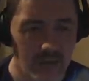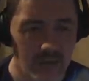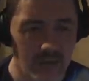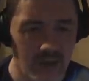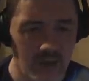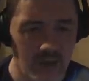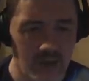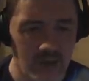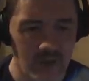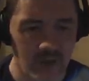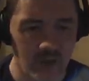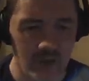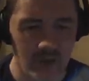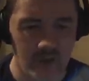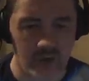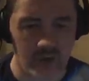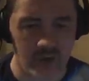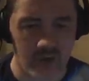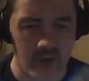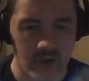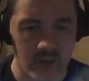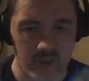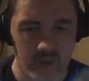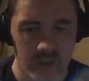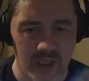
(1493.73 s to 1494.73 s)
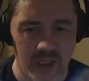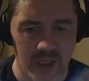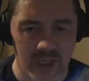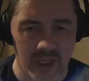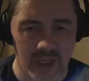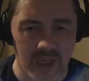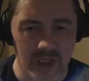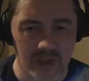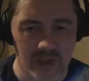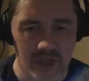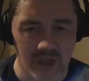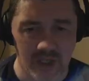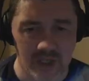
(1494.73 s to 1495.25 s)
but I couldn't do anything. We didn't
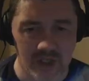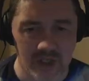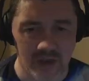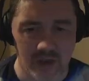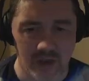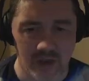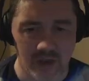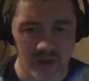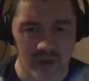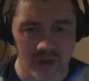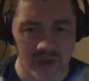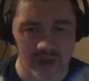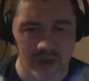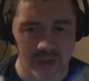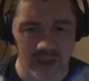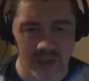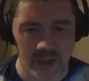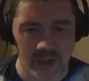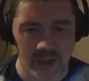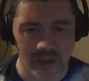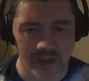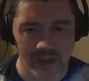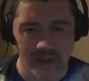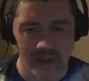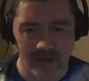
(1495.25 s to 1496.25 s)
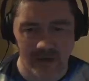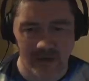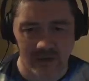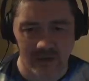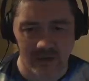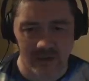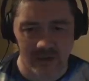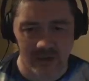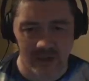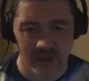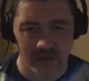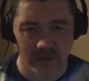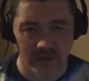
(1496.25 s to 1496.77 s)
get a chance to use these,
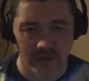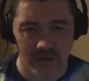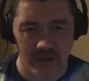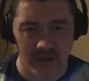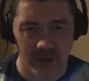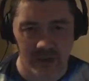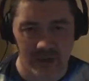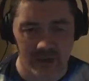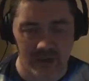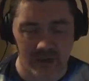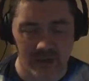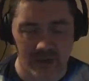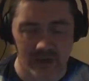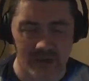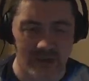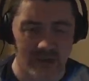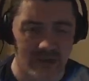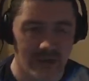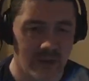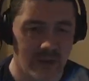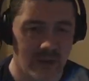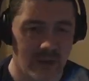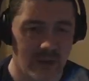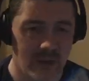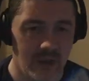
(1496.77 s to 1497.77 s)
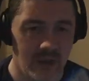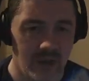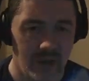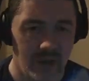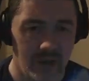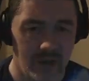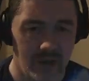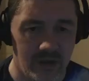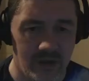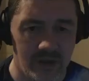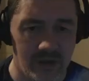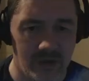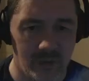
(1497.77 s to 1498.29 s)
sadly, because
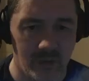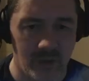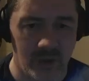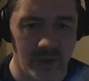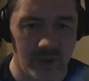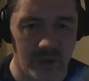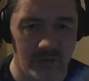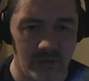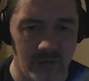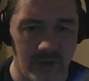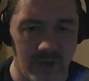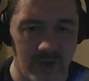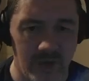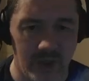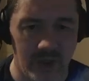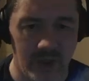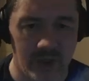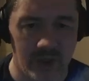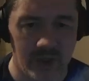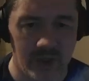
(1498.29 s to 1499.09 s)
they just weren't. They